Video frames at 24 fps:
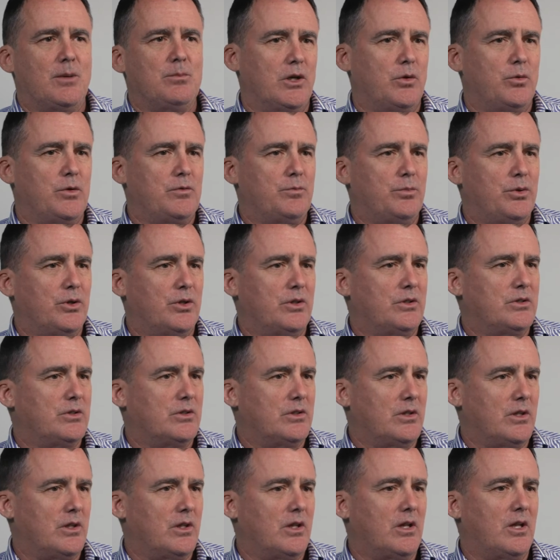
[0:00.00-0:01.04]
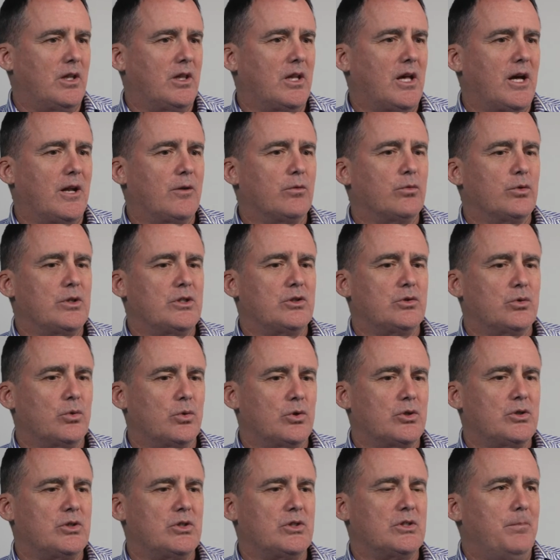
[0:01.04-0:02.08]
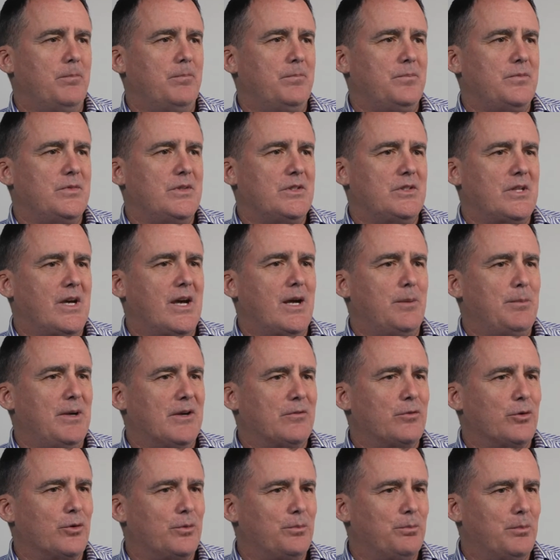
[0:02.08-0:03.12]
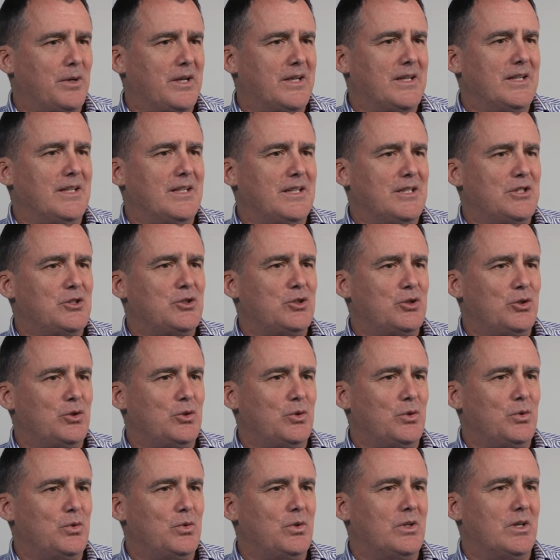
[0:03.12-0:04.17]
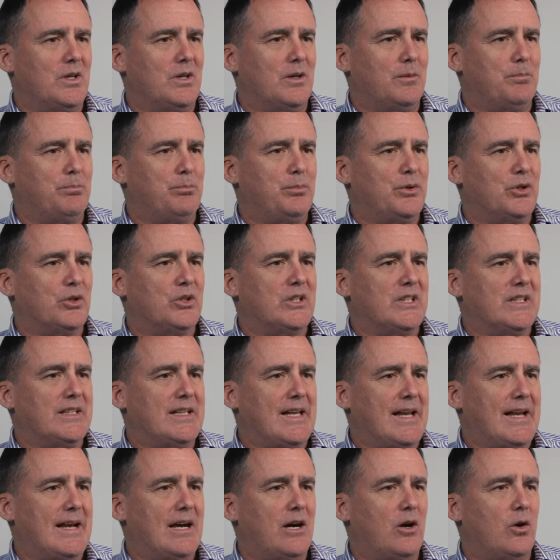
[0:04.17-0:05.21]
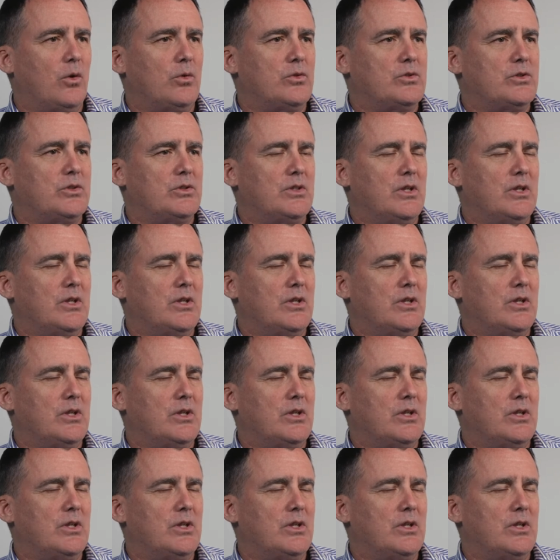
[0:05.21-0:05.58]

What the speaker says: So we've put a lot of resources, time, effort, money into building out